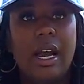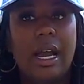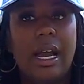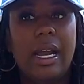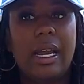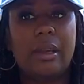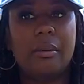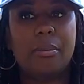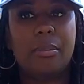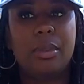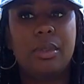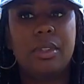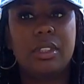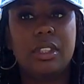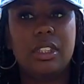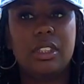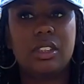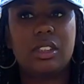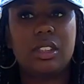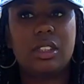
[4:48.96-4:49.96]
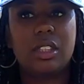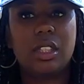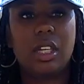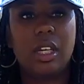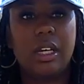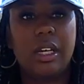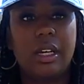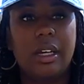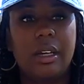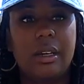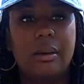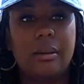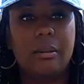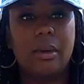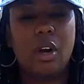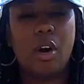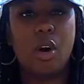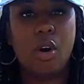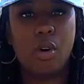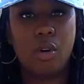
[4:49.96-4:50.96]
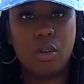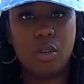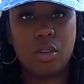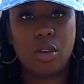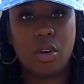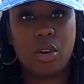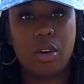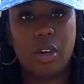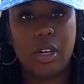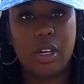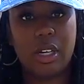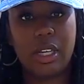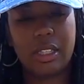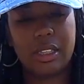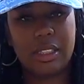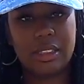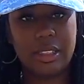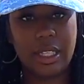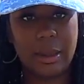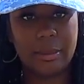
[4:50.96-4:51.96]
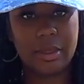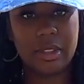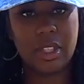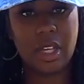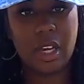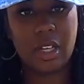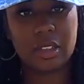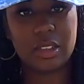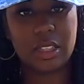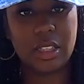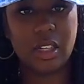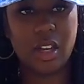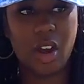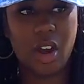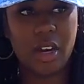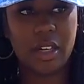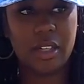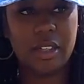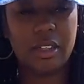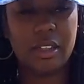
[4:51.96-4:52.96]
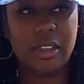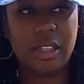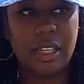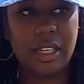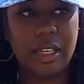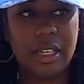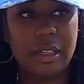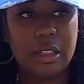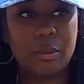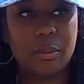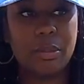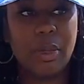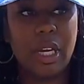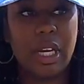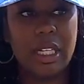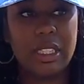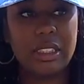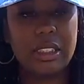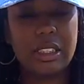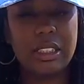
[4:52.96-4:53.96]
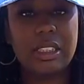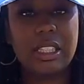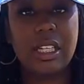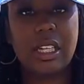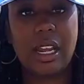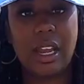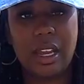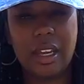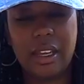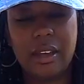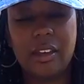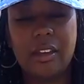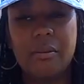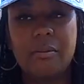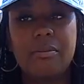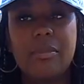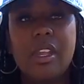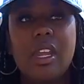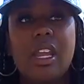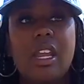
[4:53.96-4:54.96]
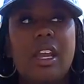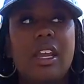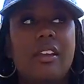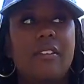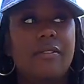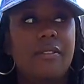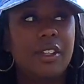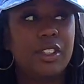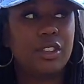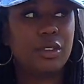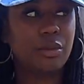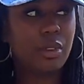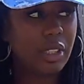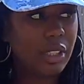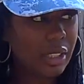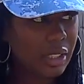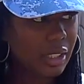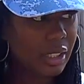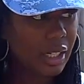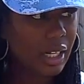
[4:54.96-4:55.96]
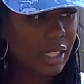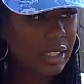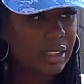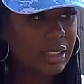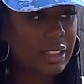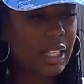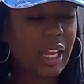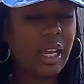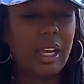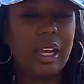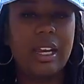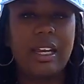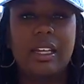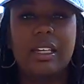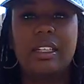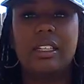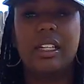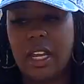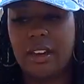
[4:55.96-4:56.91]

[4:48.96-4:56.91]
I put a hold on like the Table Talks in the Garden then, but today it feels really good outside.